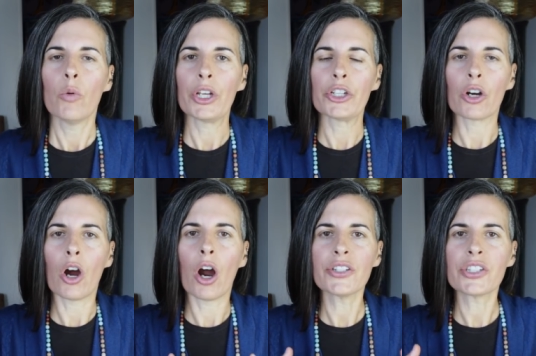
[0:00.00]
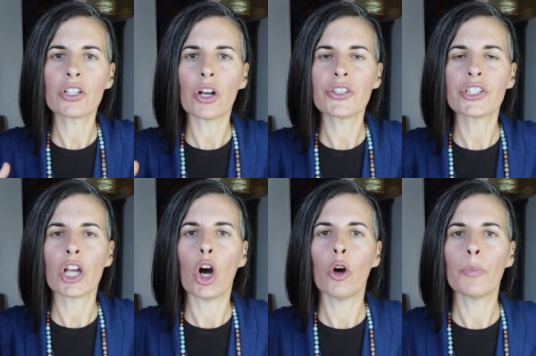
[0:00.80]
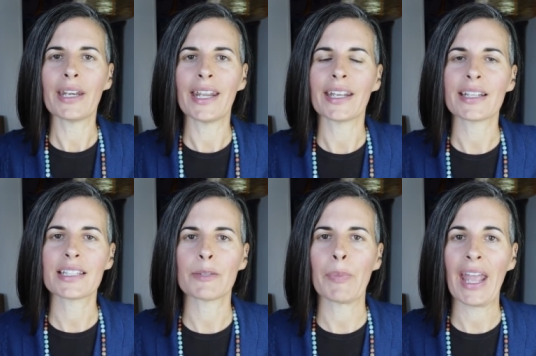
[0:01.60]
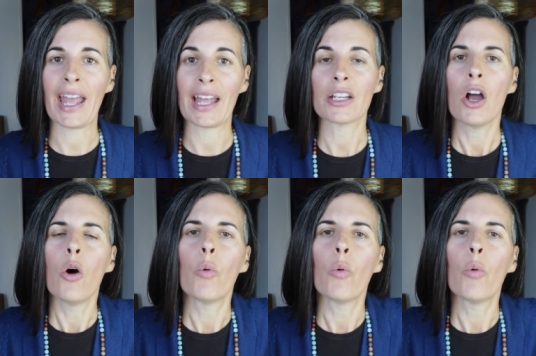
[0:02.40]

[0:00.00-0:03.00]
when your heart starts to open and expand,